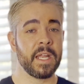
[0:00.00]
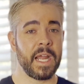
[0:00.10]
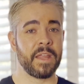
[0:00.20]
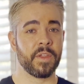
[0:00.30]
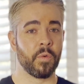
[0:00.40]

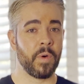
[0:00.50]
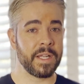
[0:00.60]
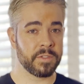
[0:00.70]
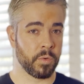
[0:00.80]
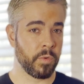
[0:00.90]
and the
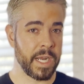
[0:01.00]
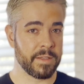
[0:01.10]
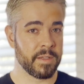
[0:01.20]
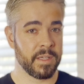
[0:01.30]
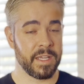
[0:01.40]
rental
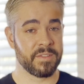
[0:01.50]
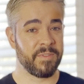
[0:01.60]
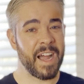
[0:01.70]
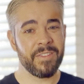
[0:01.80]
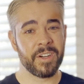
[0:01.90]
rate is
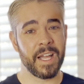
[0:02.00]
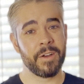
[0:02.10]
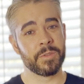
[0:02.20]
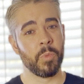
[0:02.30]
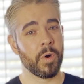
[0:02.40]
five hundred
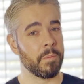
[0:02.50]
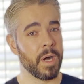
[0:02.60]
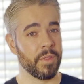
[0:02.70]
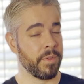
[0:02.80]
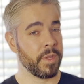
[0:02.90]
dollars more a month.